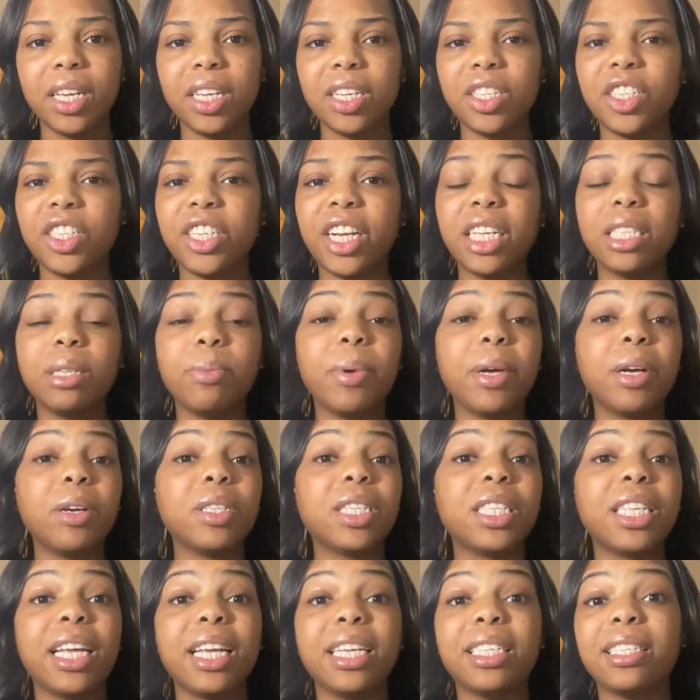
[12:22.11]
Jezebel
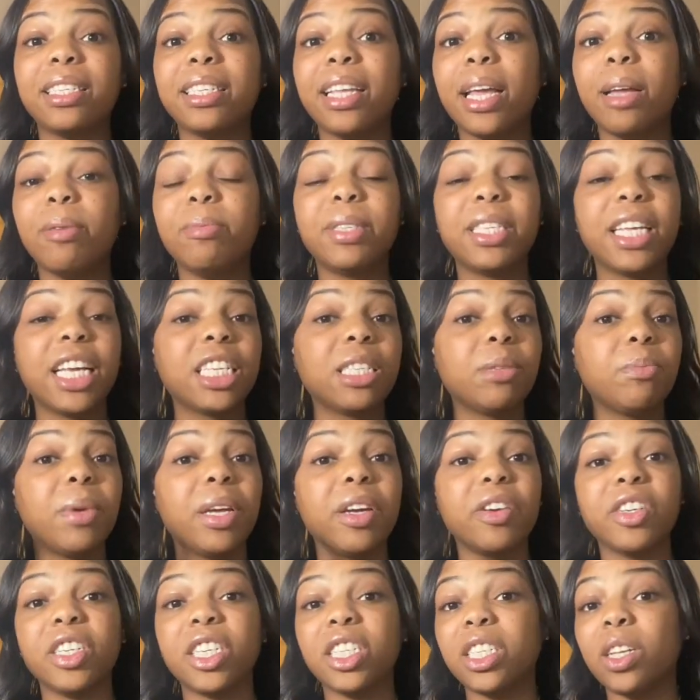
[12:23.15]
says same-sex
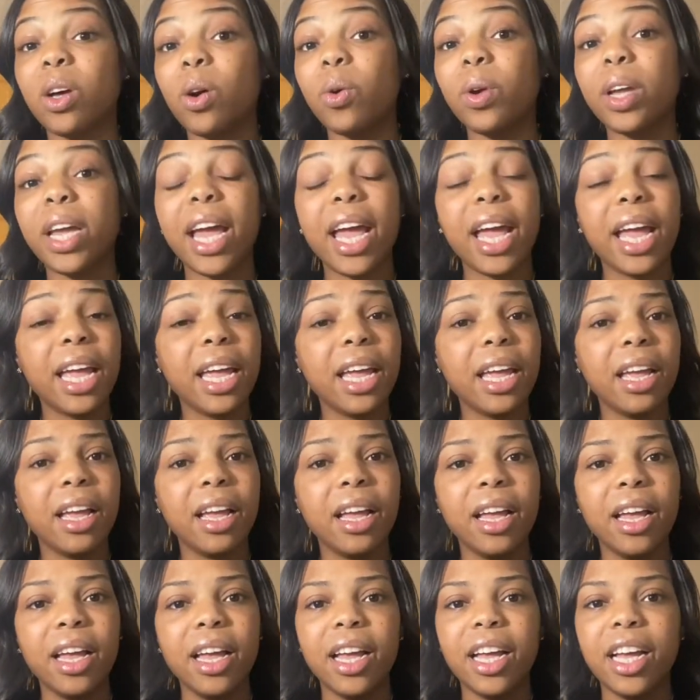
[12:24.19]
marriage is okay.
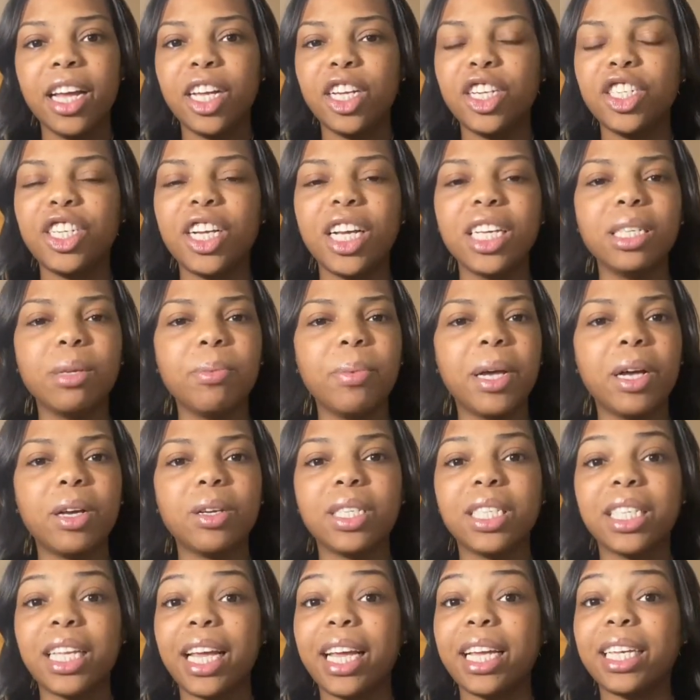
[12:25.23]
Jezebel
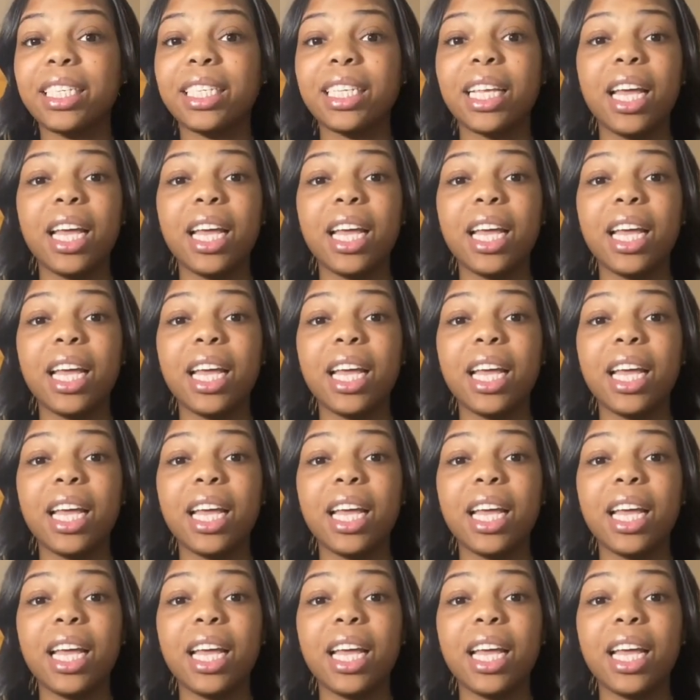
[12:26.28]
says